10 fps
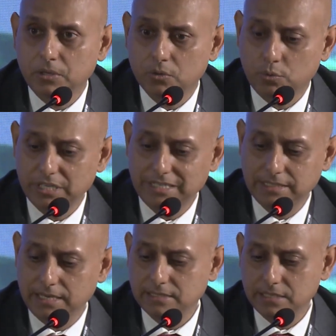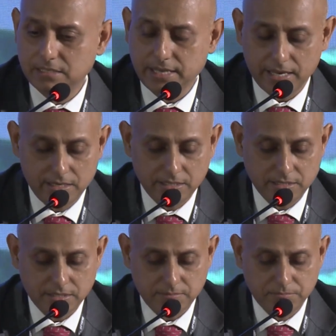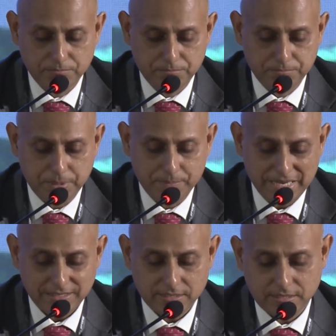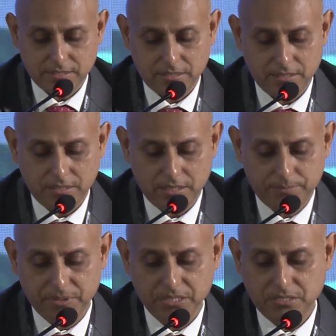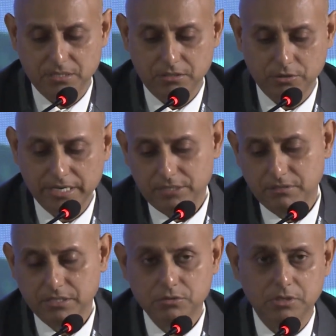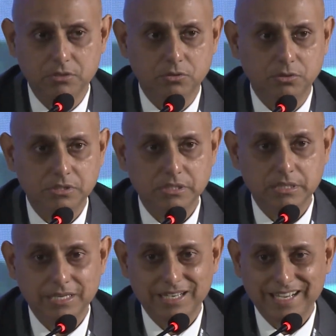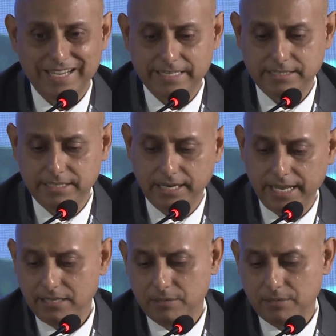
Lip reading: What it does instead is permits a person to enter into a court and delay the